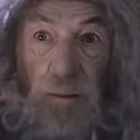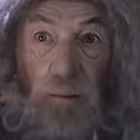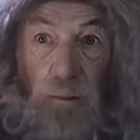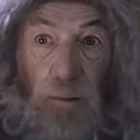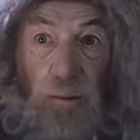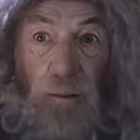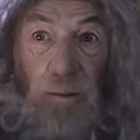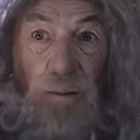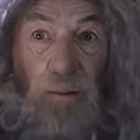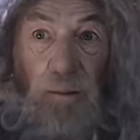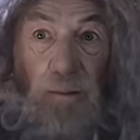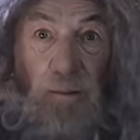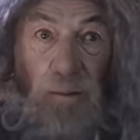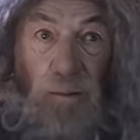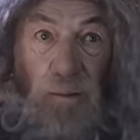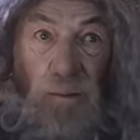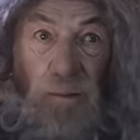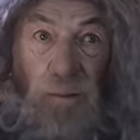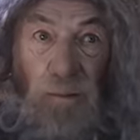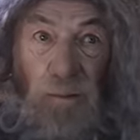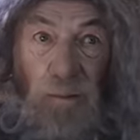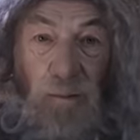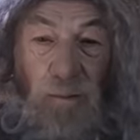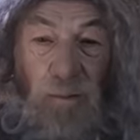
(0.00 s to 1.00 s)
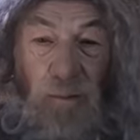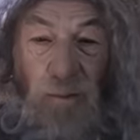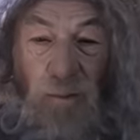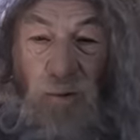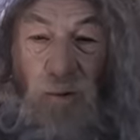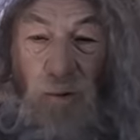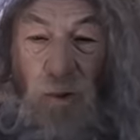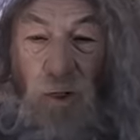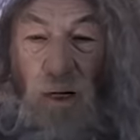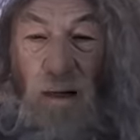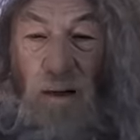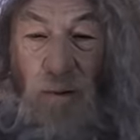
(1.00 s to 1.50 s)
worse than this little
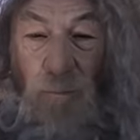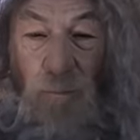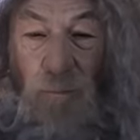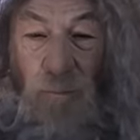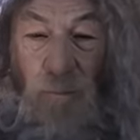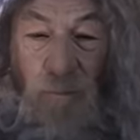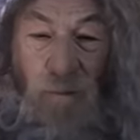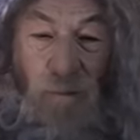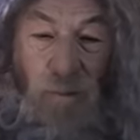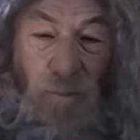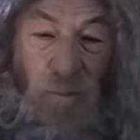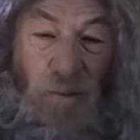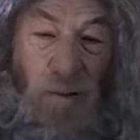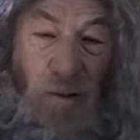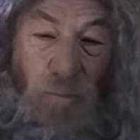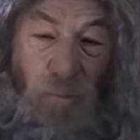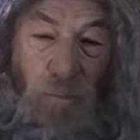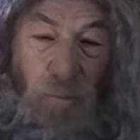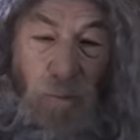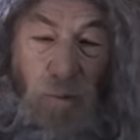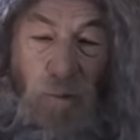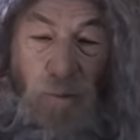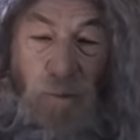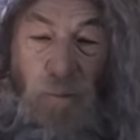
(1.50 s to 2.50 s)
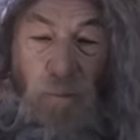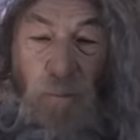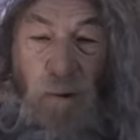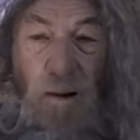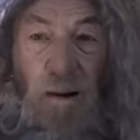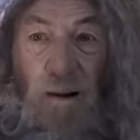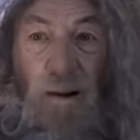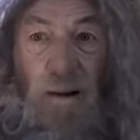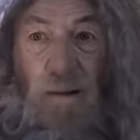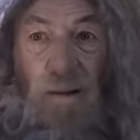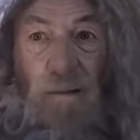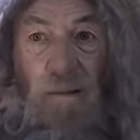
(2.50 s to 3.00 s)
chap with the lembus
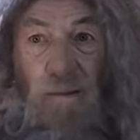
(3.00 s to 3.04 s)
spread.